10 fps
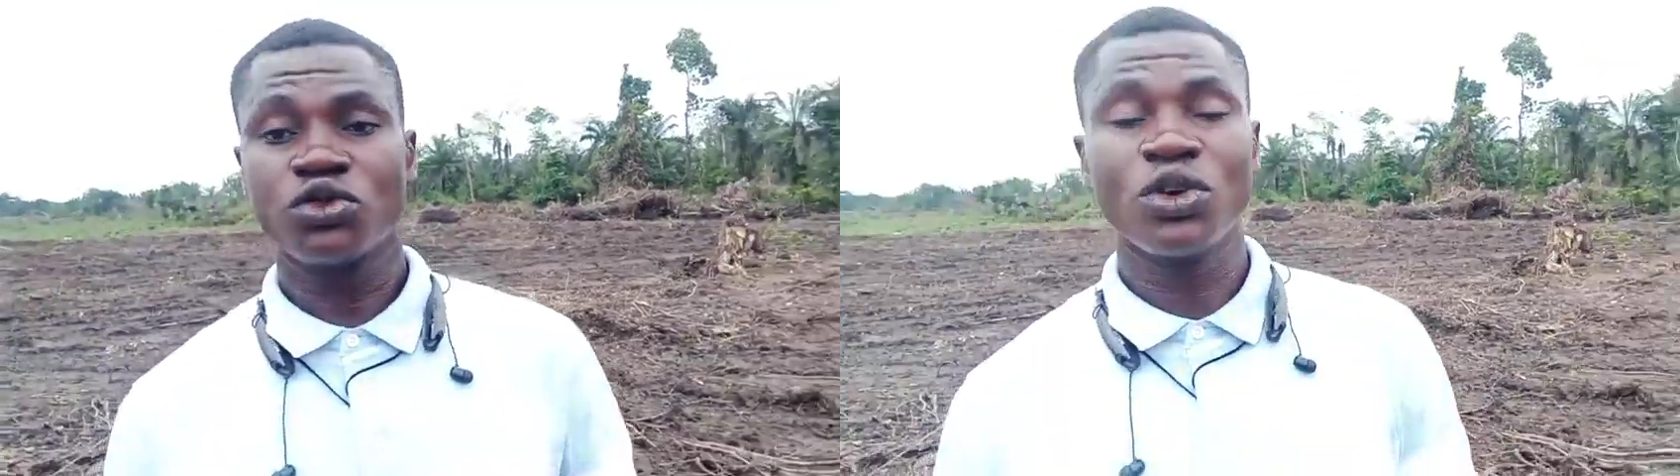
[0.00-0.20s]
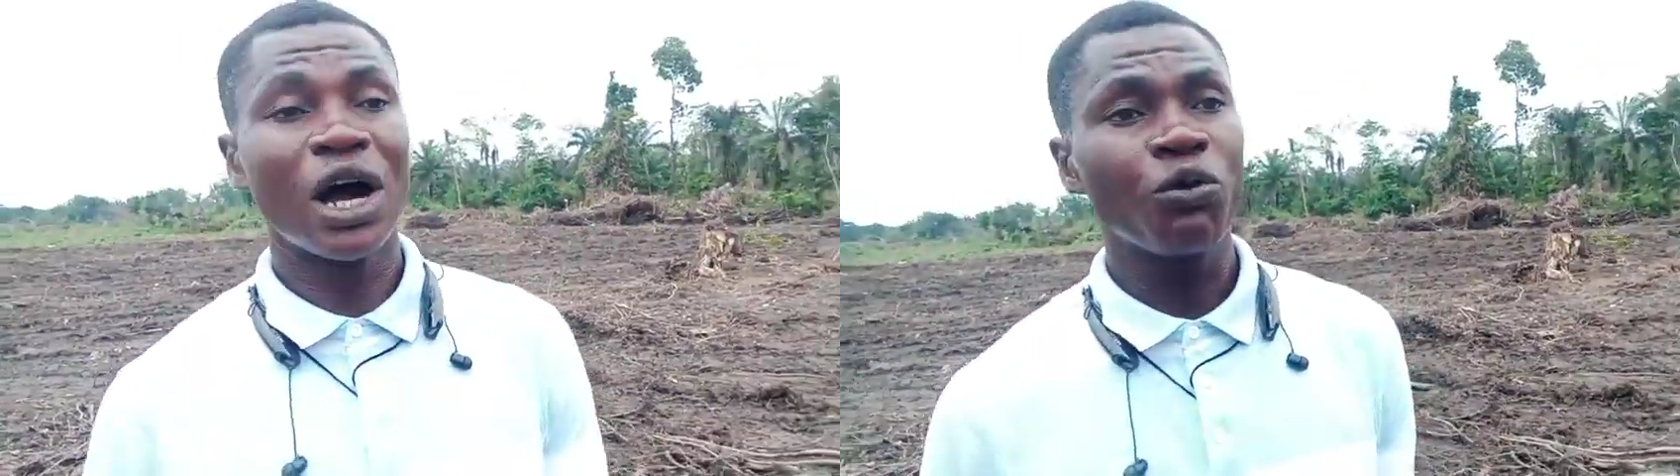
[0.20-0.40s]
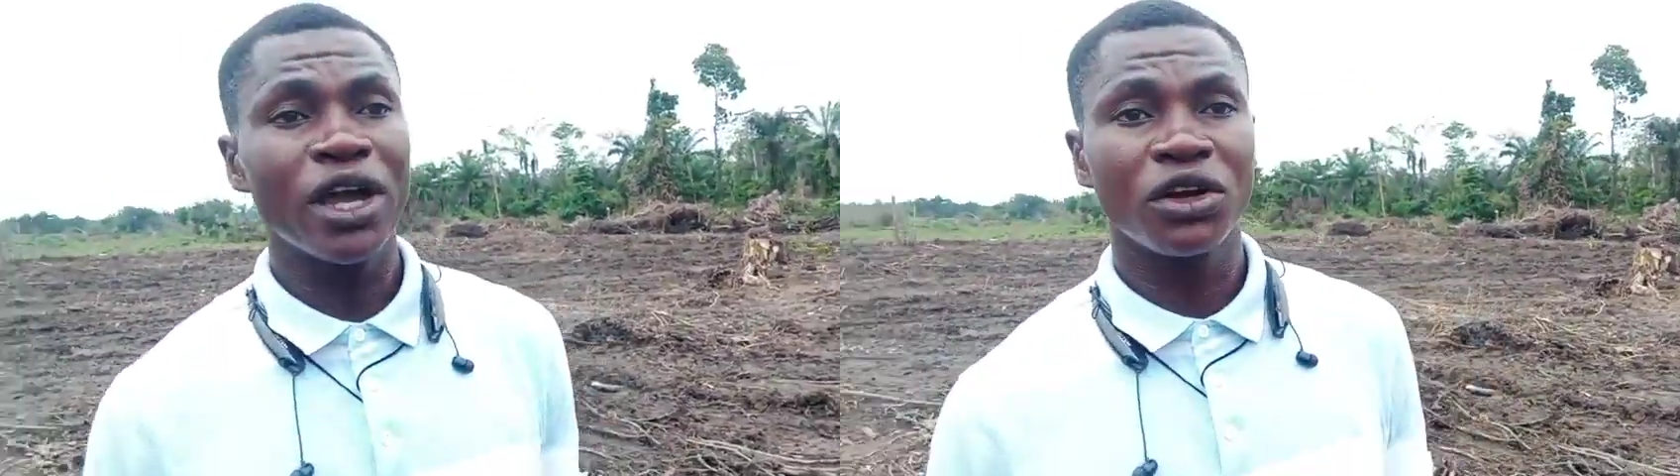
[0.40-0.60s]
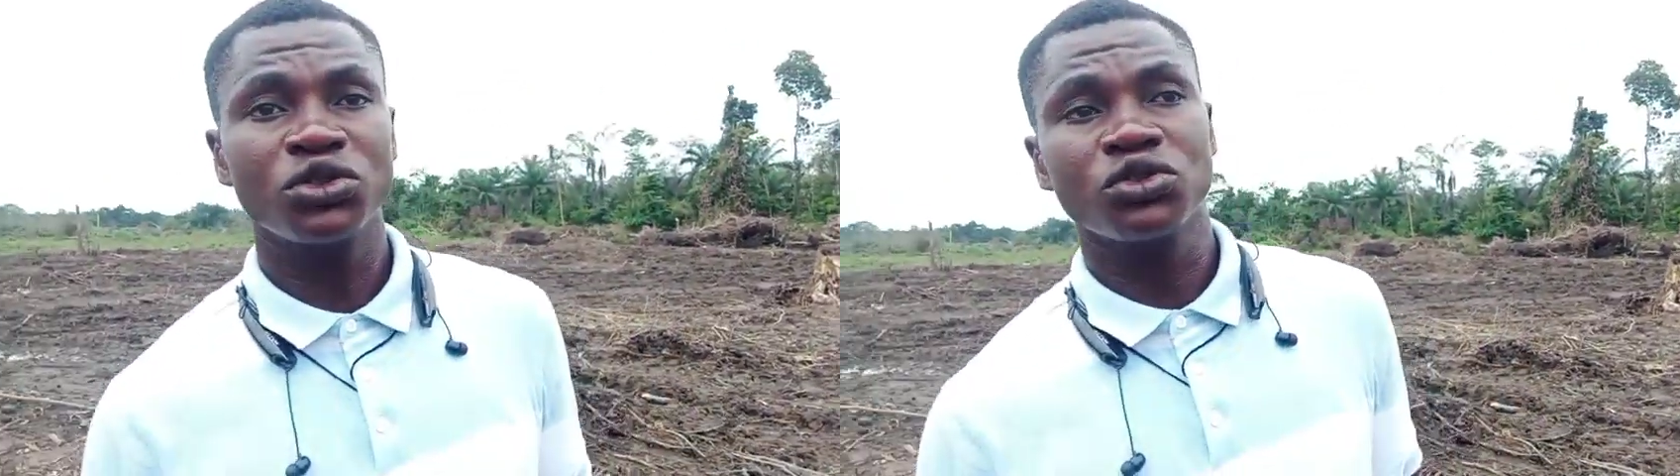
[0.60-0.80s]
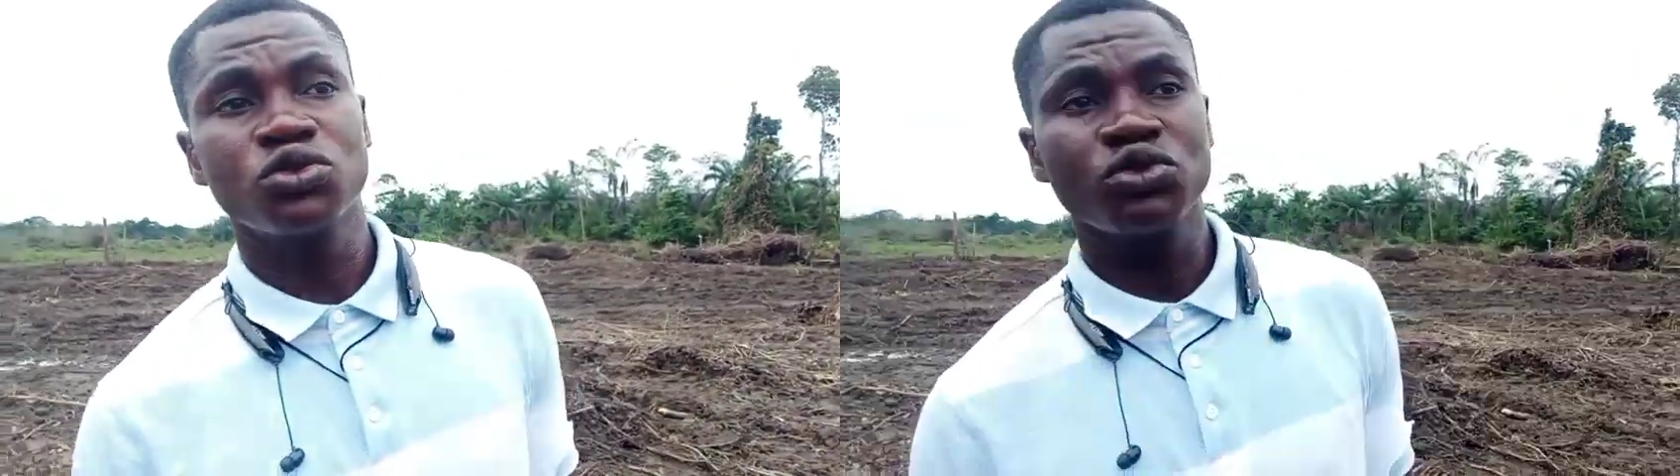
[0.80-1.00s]
do and where not
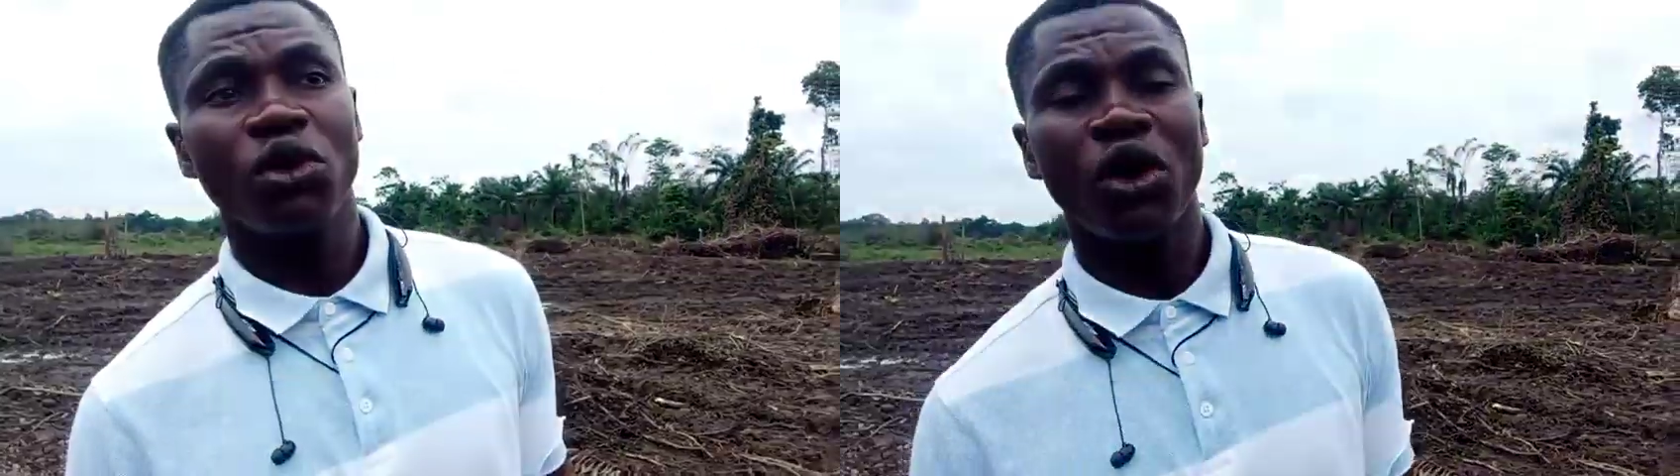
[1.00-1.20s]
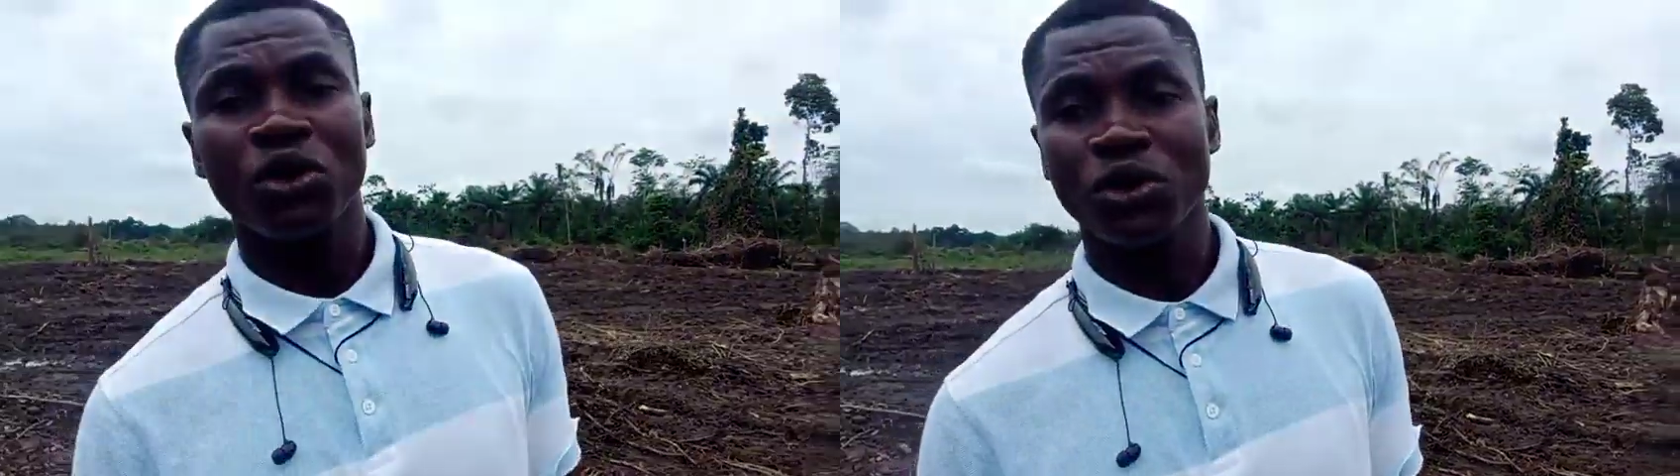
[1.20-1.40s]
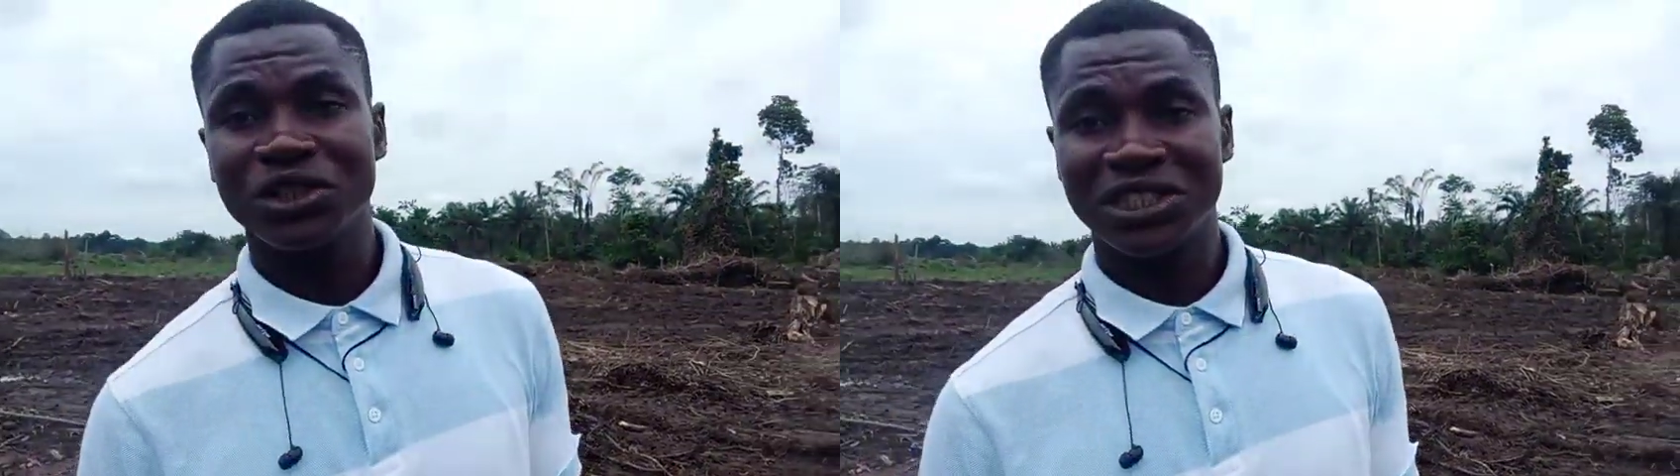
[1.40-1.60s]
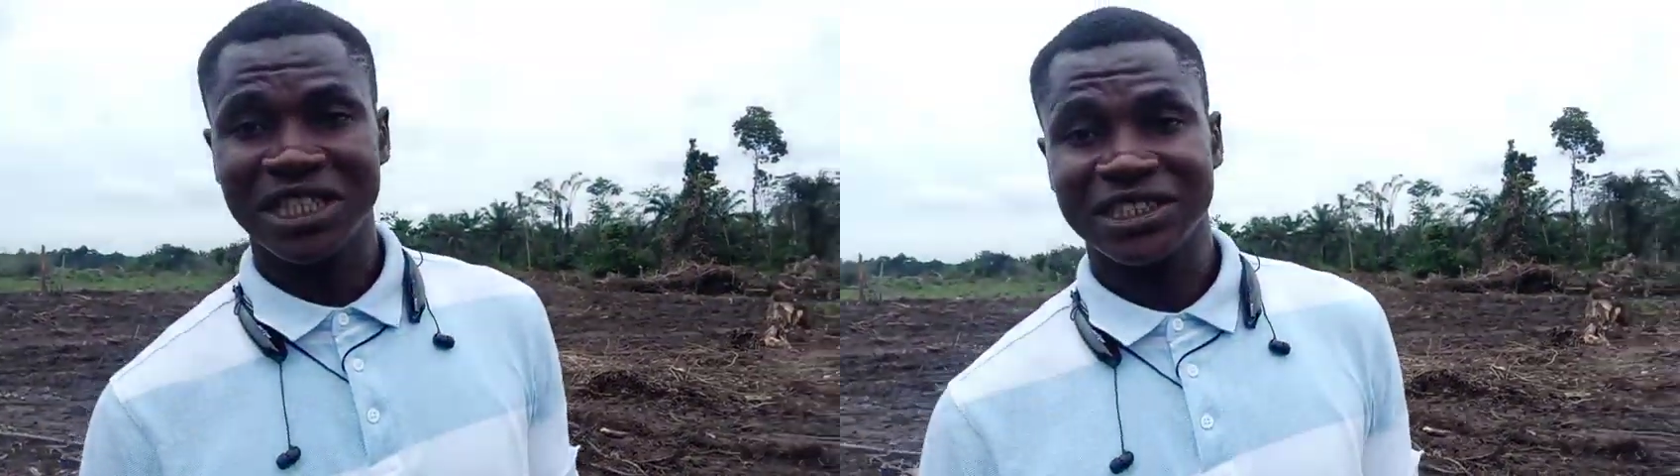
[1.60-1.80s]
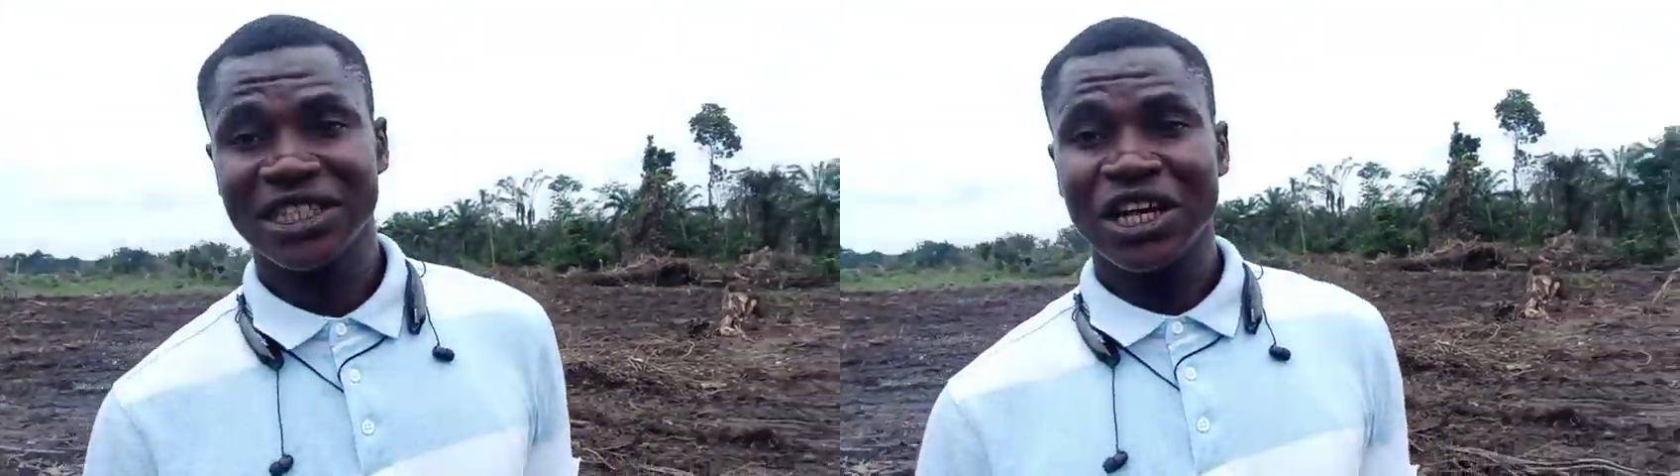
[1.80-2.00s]
to do all those
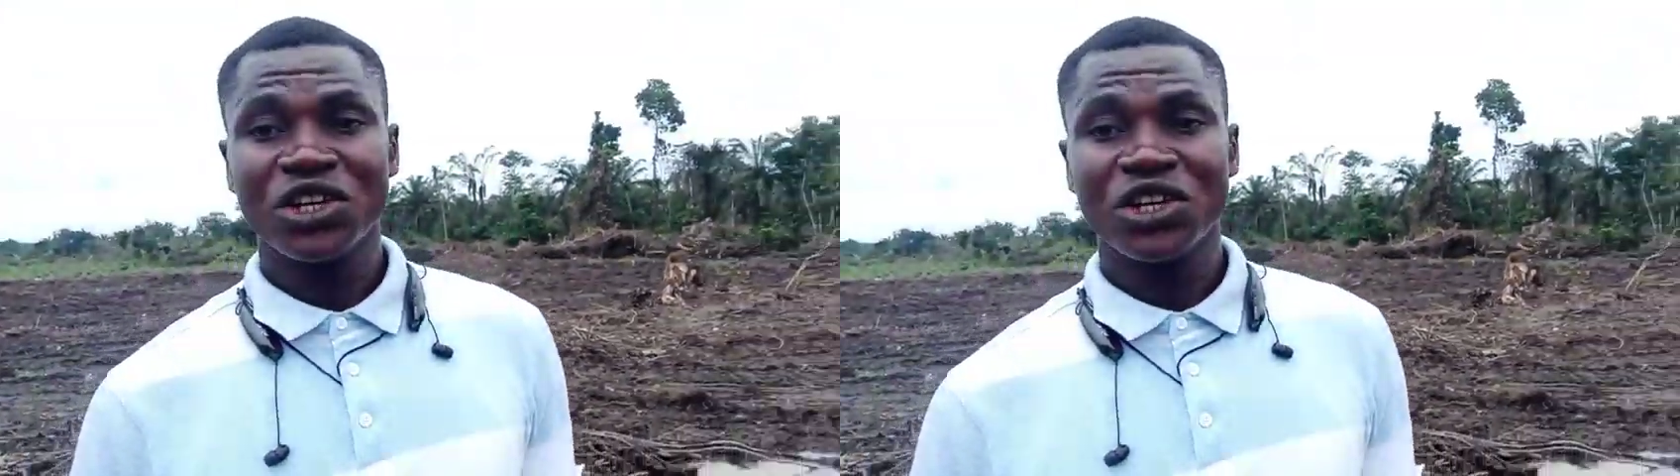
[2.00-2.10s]
things.